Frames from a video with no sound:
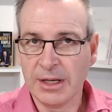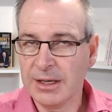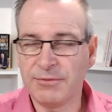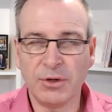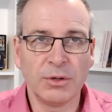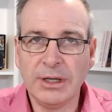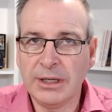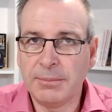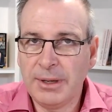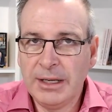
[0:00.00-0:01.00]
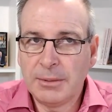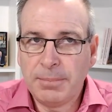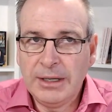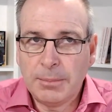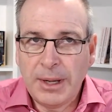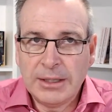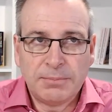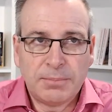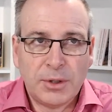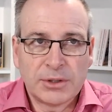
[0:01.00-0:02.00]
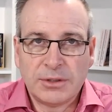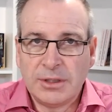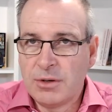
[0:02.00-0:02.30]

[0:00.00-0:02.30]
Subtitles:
If you're an independent person and